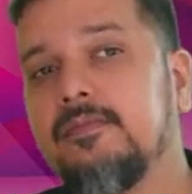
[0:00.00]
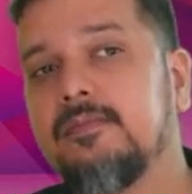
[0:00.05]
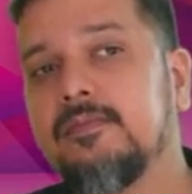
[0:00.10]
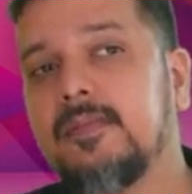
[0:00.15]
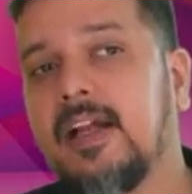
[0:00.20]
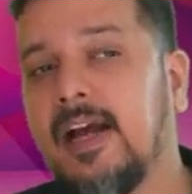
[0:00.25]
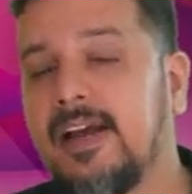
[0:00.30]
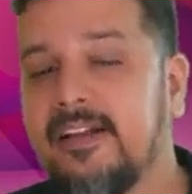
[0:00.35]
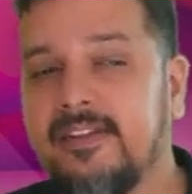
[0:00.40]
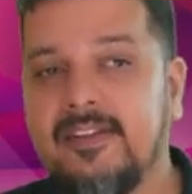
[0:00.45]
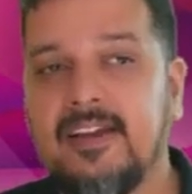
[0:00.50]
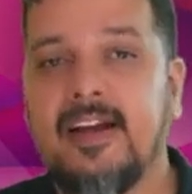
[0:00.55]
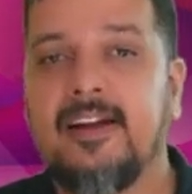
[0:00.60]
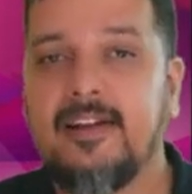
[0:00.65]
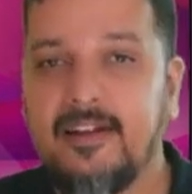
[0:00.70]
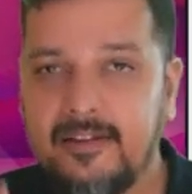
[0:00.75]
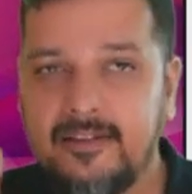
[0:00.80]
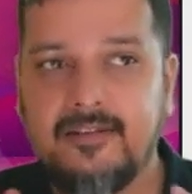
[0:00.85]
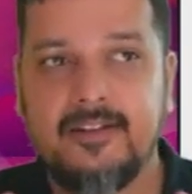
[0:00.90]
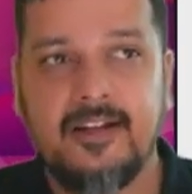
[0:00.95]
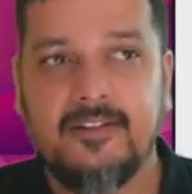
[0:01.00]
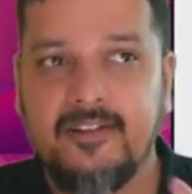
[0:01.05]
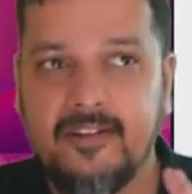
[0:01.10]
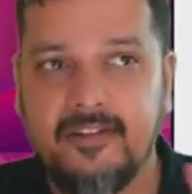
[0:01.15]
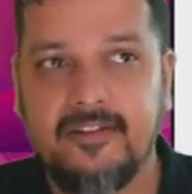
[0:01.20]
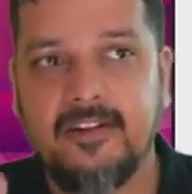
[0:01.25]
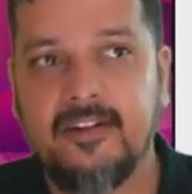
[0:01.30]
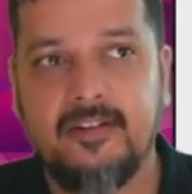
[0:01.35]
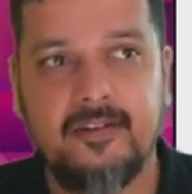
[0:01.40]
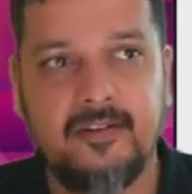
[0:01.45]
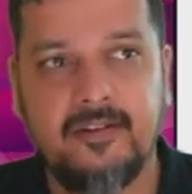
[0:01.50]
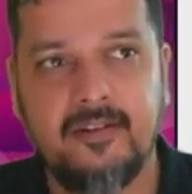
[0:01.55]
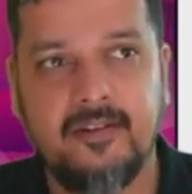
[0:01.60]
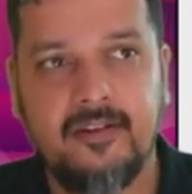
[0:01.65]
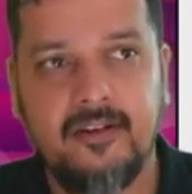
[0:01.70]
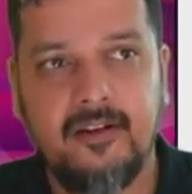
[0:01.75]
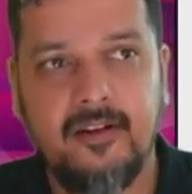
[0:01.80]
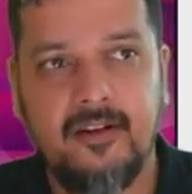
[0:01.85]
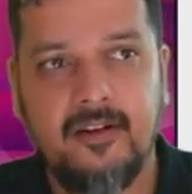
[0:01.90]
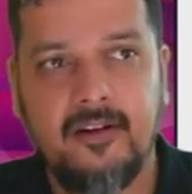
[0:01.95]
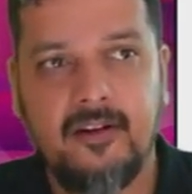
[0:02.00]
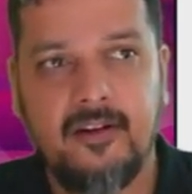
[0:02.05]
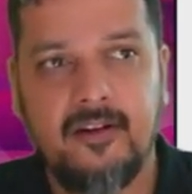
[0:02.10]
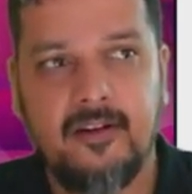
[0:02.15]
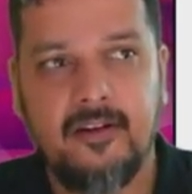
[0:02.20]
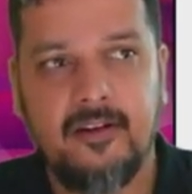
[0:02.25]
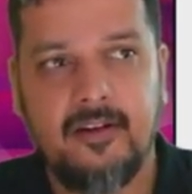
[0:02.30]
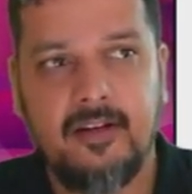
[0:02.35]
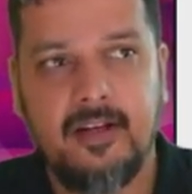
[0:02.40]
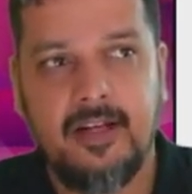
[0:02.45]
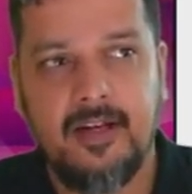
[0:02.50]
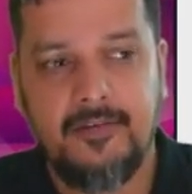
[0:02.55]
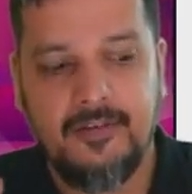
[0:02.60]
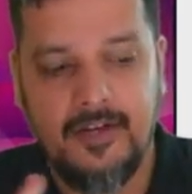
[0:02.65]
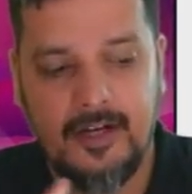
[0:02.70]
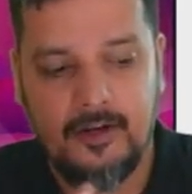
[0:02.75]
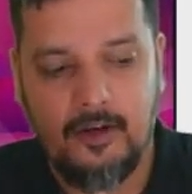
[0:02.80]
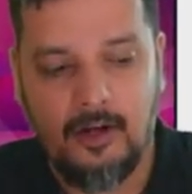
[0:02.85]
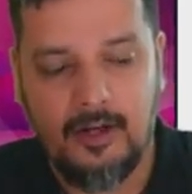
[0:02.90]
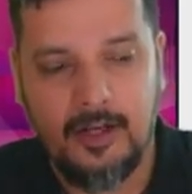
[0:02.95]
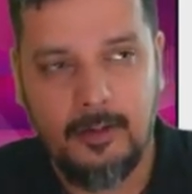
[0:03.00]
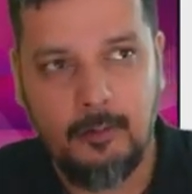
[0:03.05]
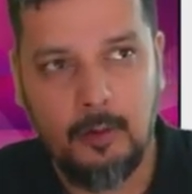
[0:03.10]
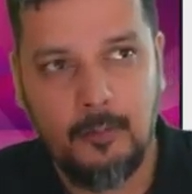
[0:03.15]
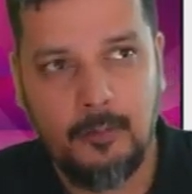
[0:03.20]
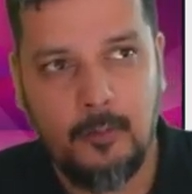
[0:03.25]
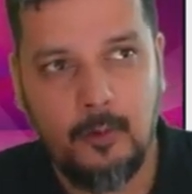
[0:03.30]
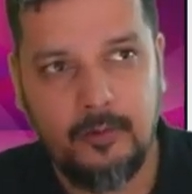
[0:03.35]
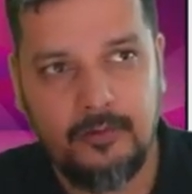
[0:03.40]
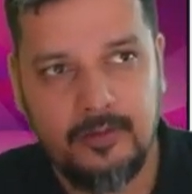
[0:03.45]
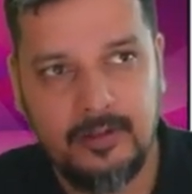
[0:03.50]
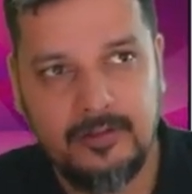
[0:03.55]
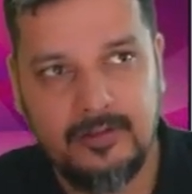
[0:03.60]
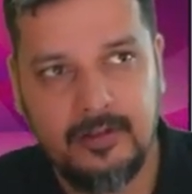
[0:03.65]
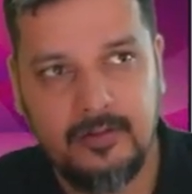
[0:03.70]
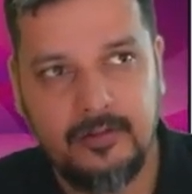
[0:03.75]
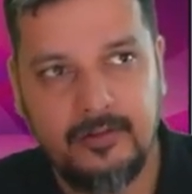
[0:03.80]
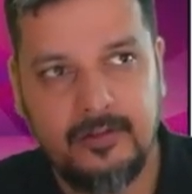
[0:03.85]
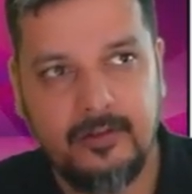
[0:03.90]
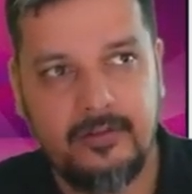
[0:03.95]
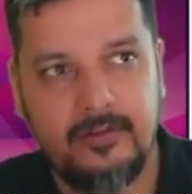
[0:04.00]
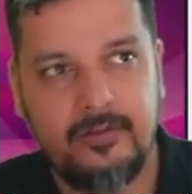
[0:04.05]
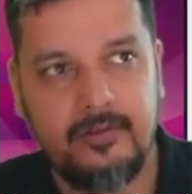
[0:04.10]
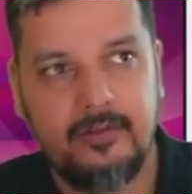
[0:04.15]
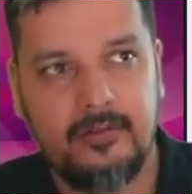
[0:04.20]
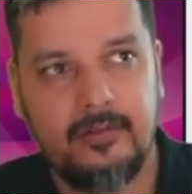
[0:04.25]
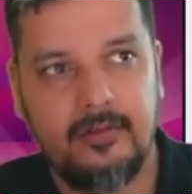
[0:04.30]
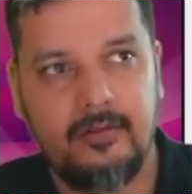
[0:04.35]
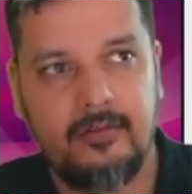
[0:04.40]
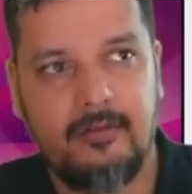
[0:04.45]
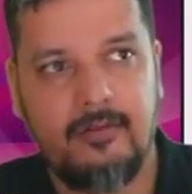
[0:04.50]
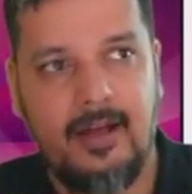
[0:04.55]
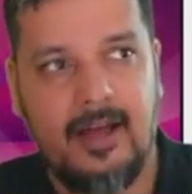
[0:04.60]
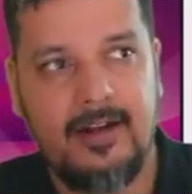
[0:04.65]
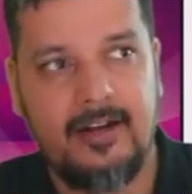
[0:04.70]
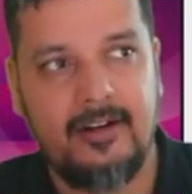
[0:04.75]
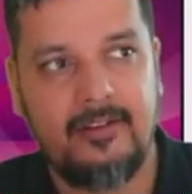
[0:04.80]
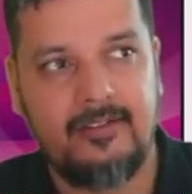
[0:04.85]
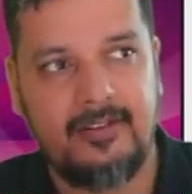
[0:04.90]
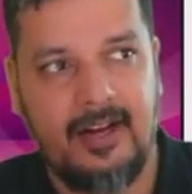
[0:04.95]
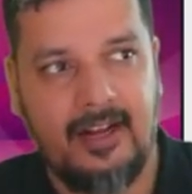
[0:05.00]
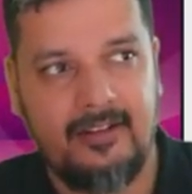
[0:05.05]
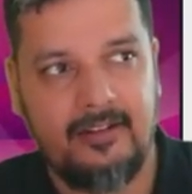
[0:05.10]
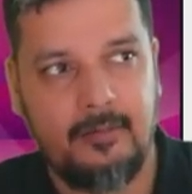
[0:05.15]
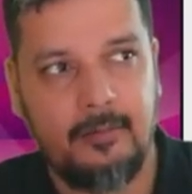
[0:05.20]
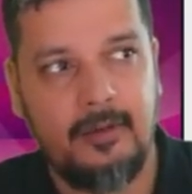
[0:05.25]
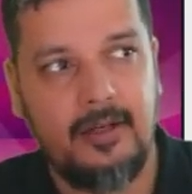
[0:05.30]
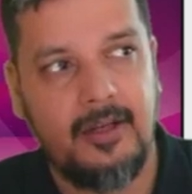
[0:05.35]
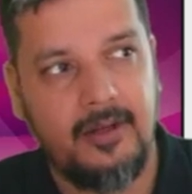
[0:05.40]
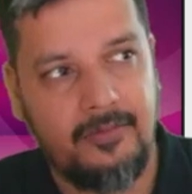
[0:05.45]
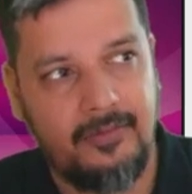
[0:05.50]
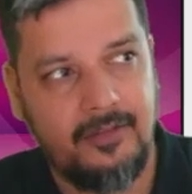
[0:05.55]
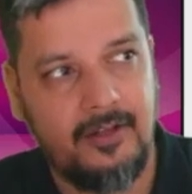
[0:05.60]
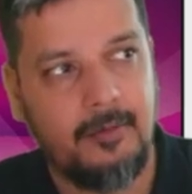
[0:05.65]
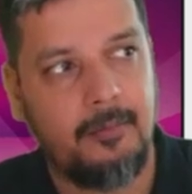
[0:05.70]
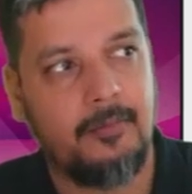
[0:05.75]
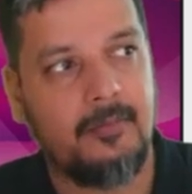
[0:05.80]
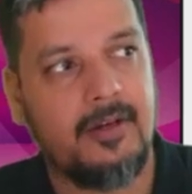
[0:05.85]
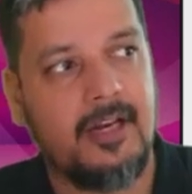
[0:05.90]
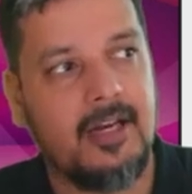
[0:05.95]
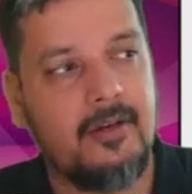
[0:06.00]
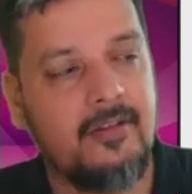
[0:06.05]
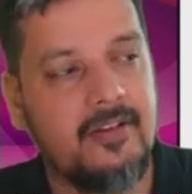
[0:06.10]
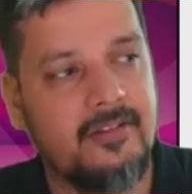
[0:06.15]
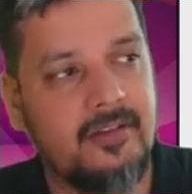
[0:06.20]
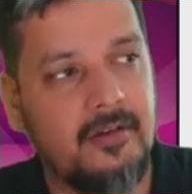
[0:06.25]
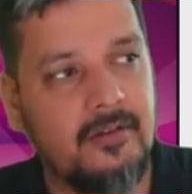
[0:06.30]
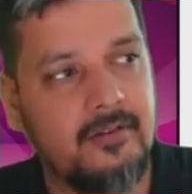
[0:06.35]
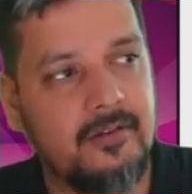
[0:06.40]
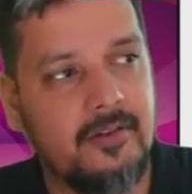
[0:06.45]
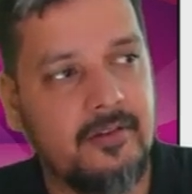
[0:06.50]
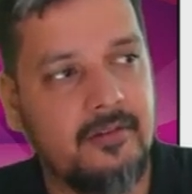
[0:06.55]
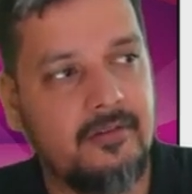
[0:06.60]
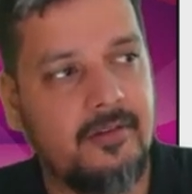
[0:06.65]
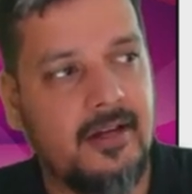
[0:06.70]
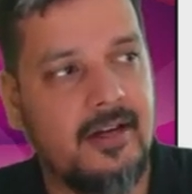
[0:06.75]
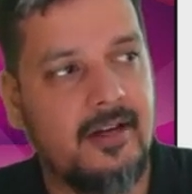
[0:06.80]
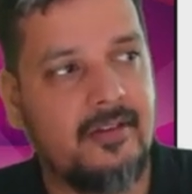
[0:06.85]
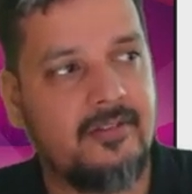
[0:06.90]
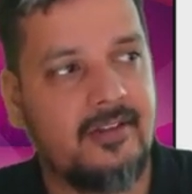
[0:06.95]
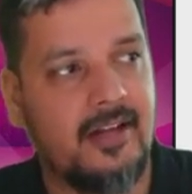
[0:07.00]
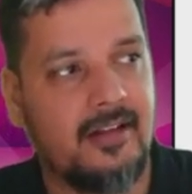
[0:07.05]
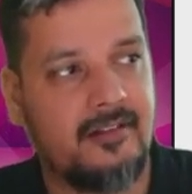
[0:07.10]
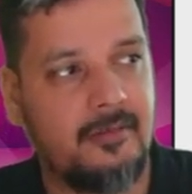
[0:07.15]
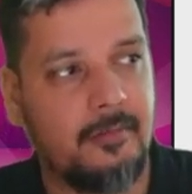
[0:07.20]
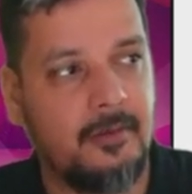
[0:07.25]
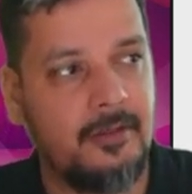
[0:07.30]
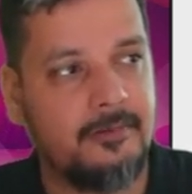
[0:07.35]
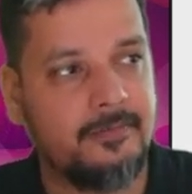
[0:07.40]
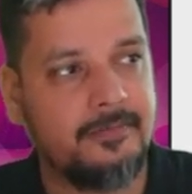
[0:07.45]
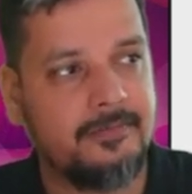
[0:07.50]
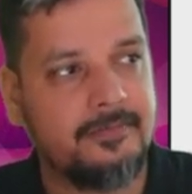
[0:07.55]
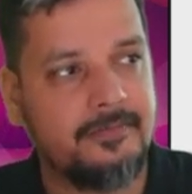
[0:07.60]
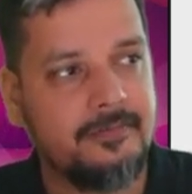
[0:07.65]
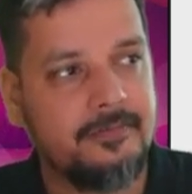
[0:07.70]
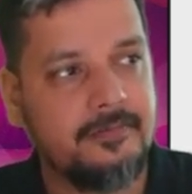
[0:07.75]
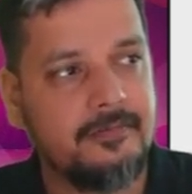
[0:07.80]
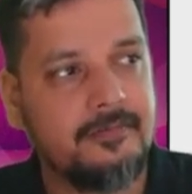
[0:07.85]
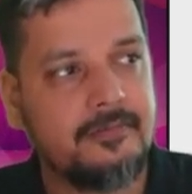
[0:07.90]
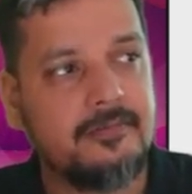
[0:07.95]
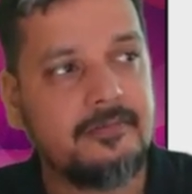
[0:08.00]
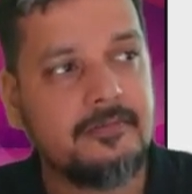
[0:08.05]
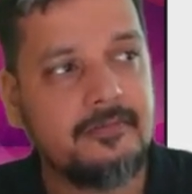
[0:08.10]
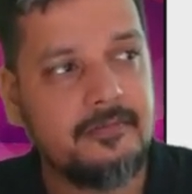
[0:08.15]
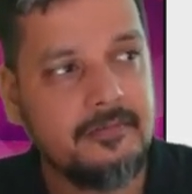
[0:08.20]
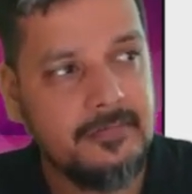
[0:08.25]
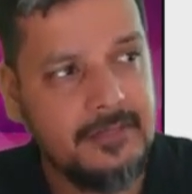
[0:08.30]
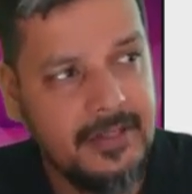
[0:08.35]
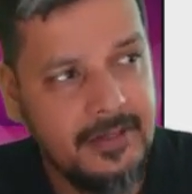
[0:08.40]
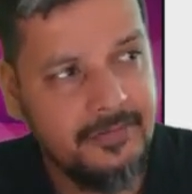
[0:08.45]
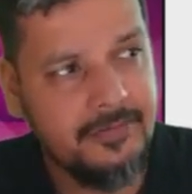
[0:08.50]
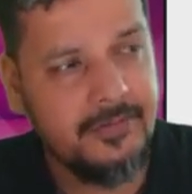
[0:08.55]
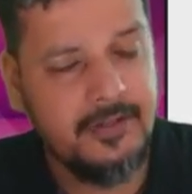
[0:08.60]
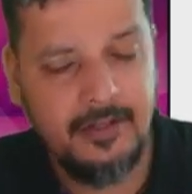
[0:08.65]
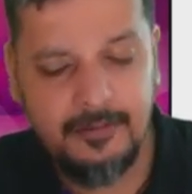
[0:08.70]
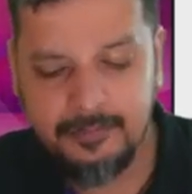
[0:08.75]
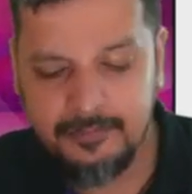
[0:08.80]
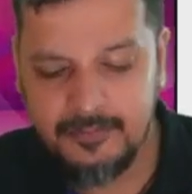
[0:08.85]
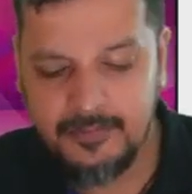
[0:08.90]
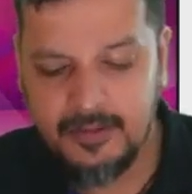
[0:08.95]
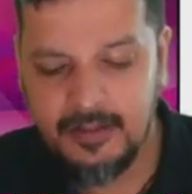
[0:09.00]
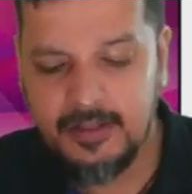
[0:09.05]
ICA does touches this. If they are talking about postal services where it is taxable, FCM. Railway services where it is taxable, FCM.